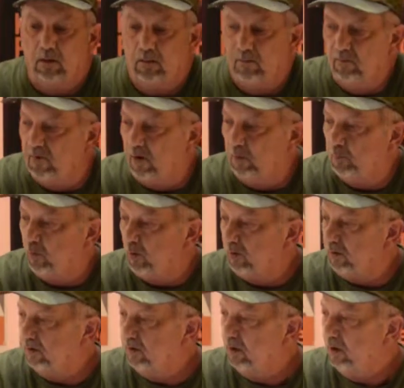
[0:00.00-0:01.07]
Very
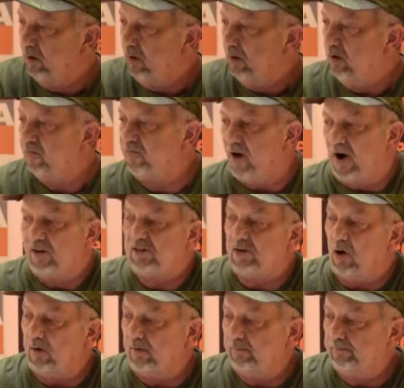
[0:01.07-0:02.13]
important. Your fire
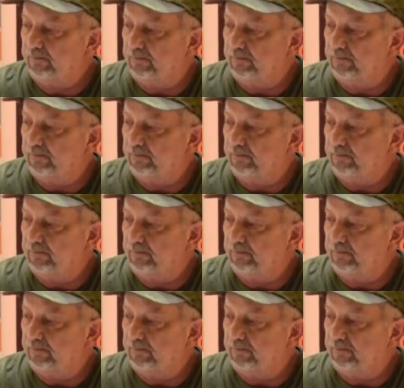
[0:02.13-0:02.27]
starting.